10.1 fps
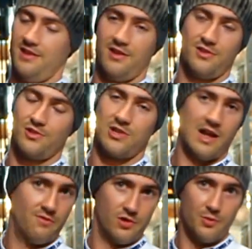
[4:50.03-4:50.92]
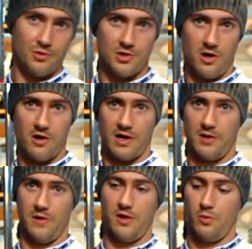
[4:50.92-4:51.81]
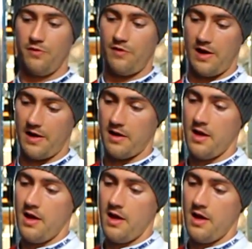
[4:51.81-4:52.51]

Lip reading: you could just lather it up with chalk anyway, you'll be fine.